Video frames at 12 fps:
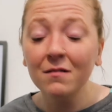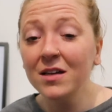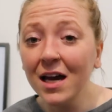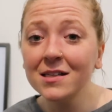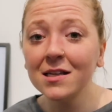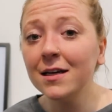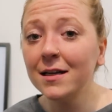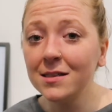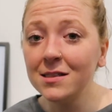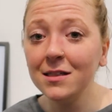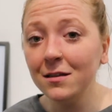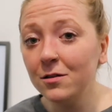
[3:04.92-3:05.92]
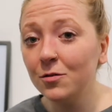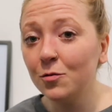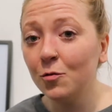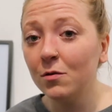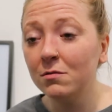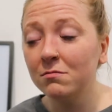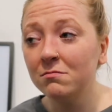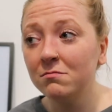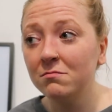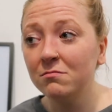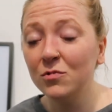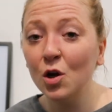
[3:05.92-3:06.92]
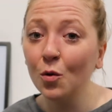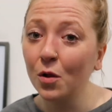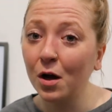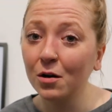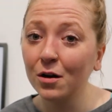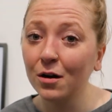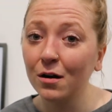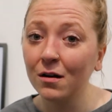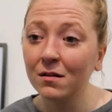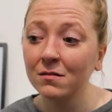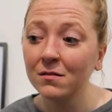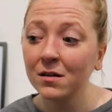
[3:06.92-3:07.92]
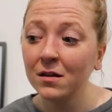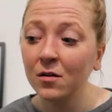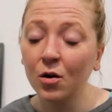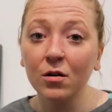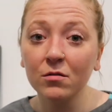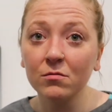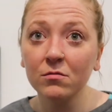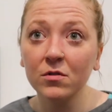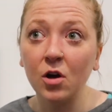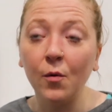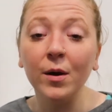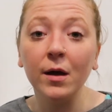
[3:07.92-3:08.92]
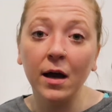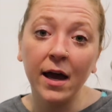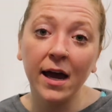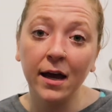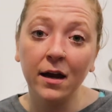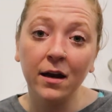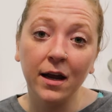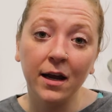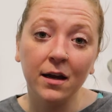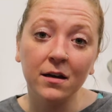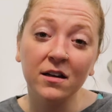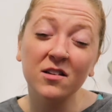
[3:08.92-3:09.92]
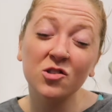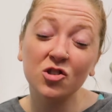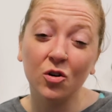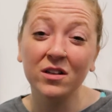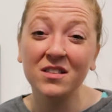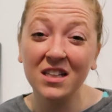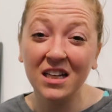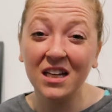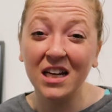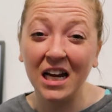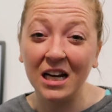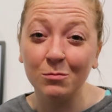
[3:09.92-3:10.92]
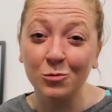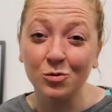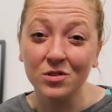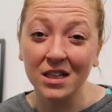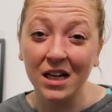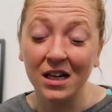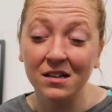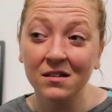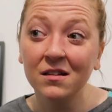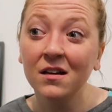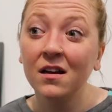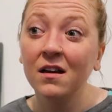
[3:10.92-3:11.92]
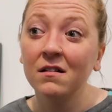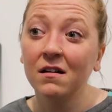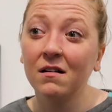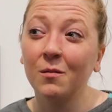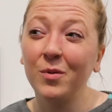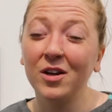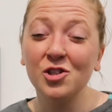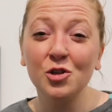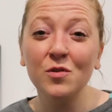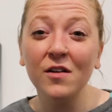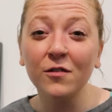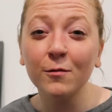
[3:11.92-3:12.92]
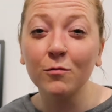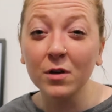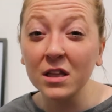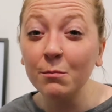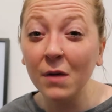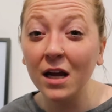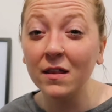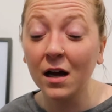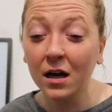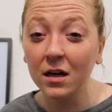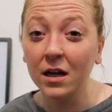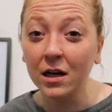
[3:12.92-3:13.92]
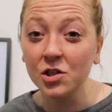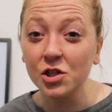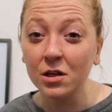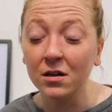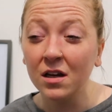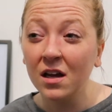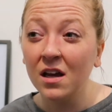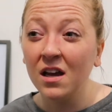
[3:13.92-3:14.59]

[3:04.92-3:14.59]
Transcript: yes, I can see you no longer or going ahead and starting to eat animals again uh, because you never really made that connection.